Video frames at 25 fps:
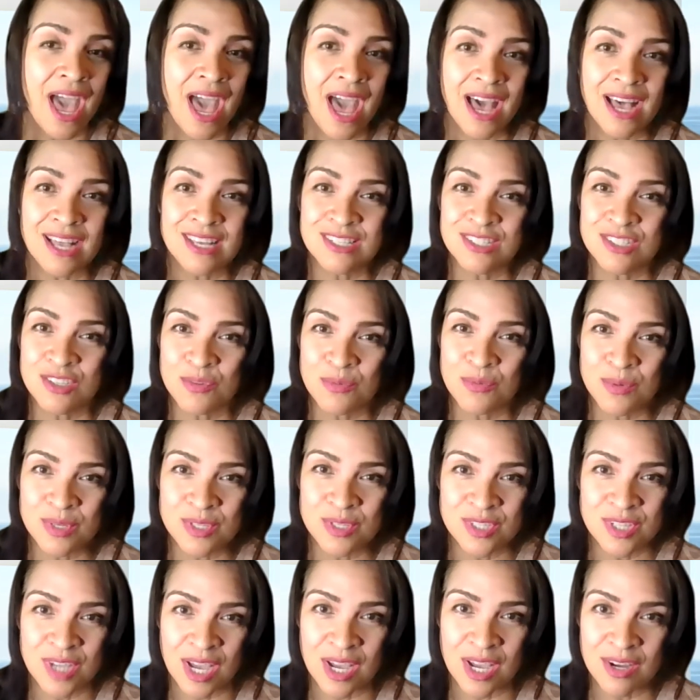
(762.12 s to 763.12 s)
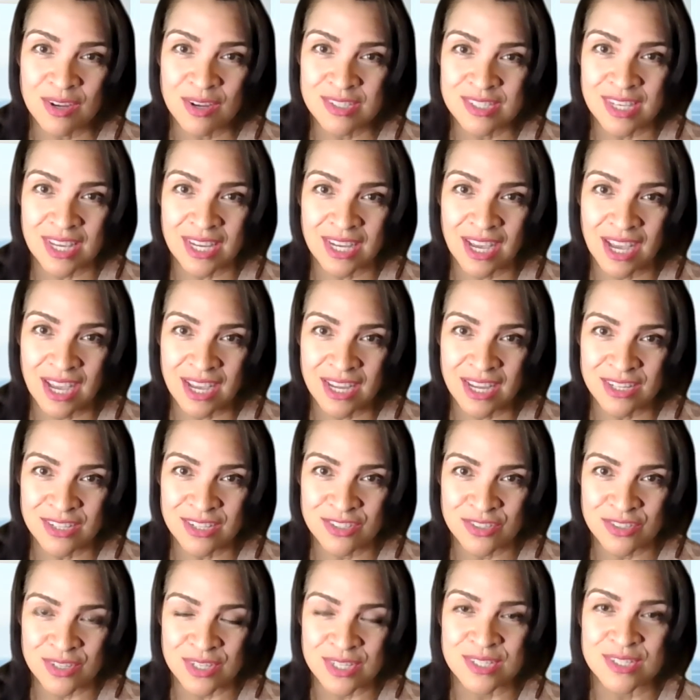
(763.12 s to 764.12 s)
As a retired
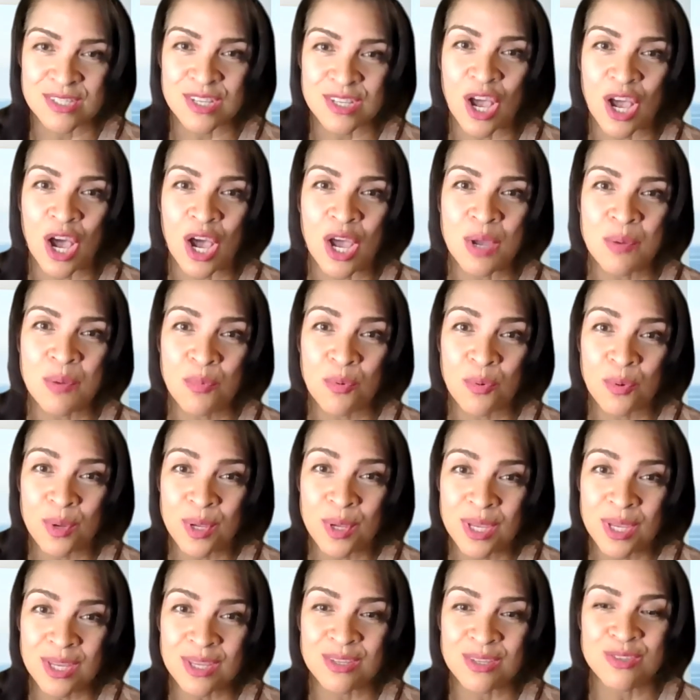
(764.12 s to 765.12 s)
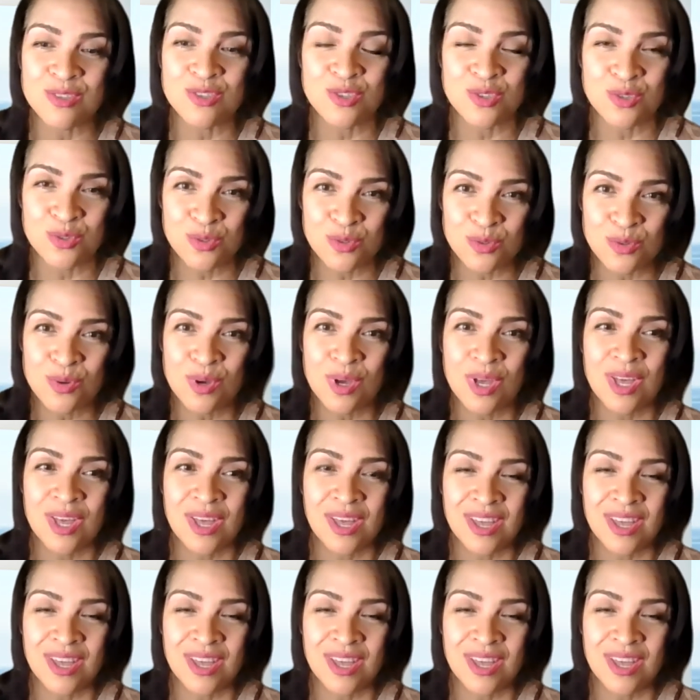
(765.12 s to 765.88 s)
psychiatrist, I bring to